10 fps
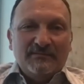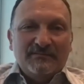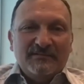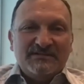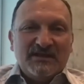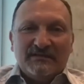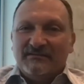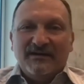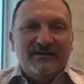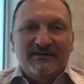Is
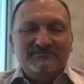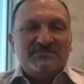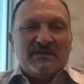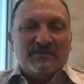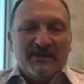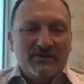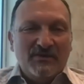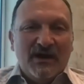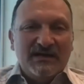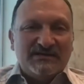that something you
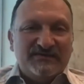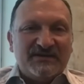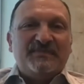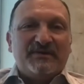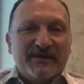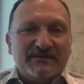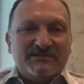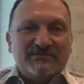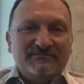guys have experienced?